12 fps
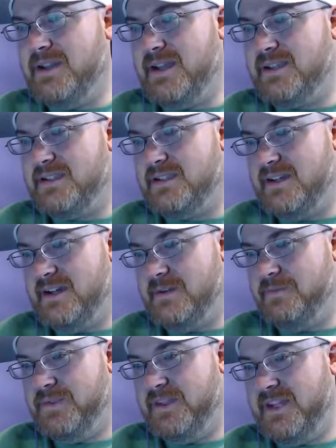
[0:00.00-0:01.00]
next
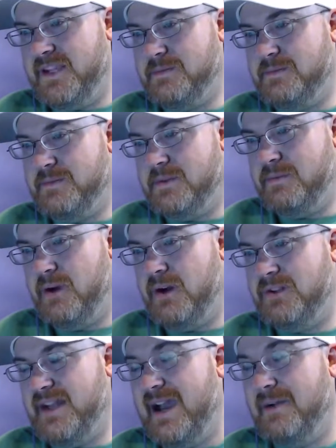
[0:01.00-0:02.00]

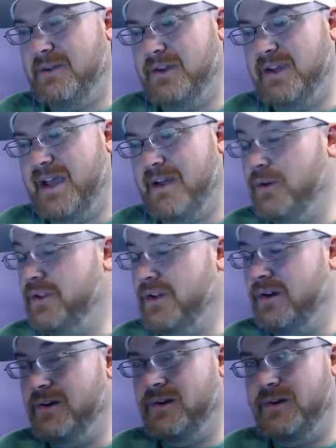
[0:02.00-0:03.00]
part that I would look at, or the
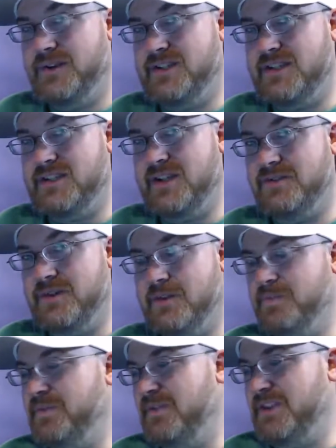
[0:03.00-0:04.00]
Coca-Cola
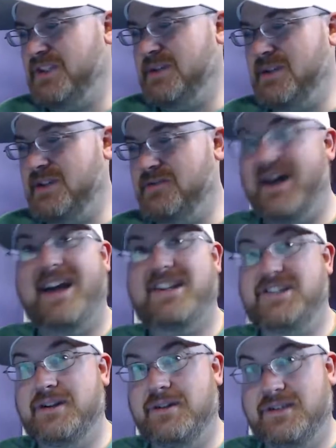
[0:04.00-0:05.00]
600 if
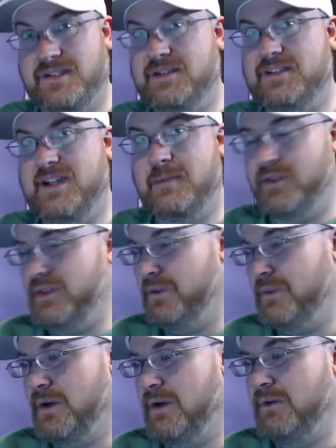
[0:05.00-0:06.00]
last year is a template
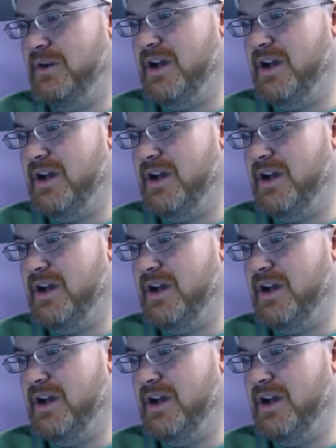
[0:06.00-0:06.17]
that we're going